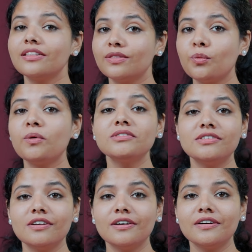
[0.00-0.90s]
The
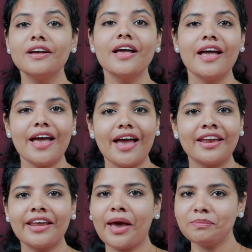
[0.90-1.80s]
words are
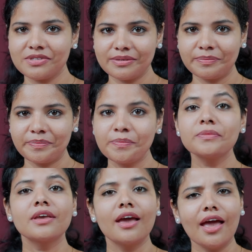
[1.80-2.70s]
adapt,
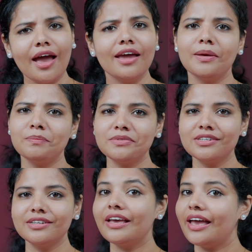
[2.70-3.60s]
adept
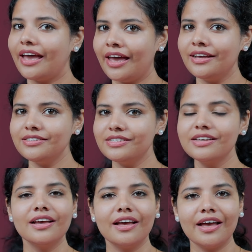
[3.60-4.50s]
and
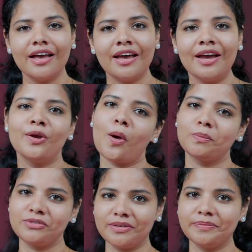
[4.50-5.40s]

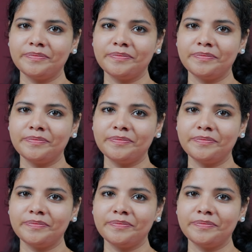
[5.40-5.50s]
adopt.